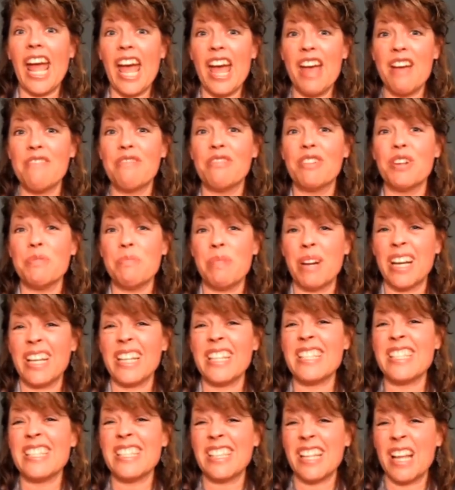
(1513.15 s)

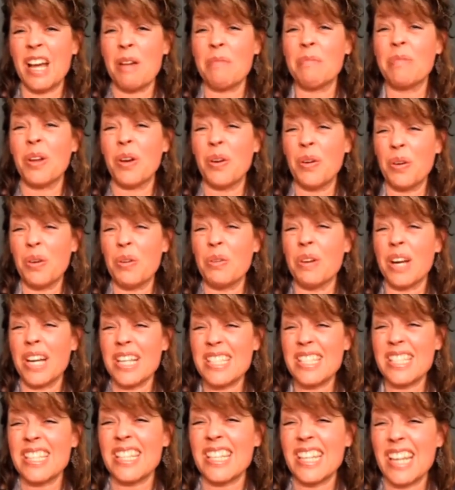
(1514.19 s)
everybody slept the whole
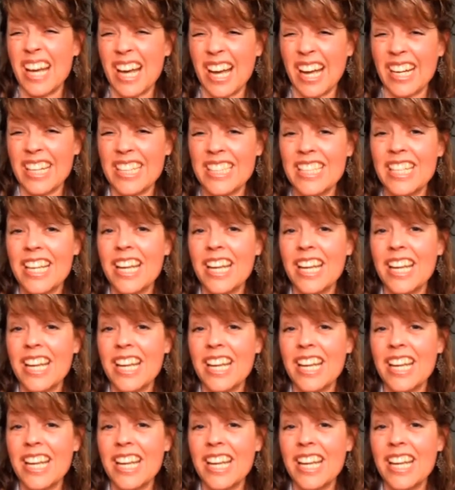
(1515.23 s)
rest of the night.